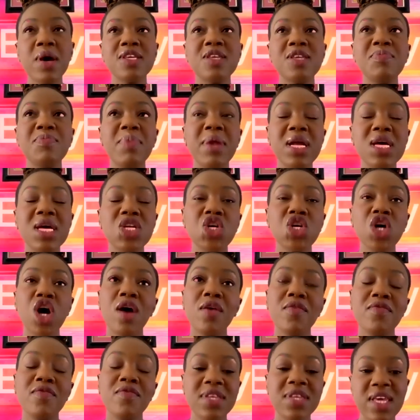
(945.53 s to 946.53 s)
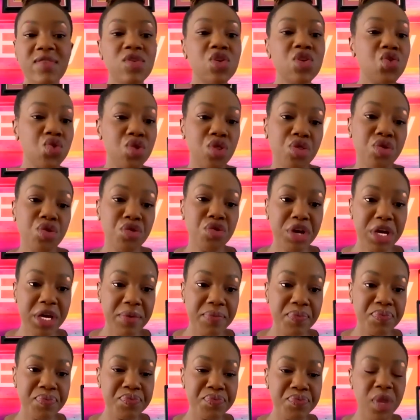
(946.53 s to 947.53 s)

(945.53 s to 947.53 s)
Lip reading: split of 7-3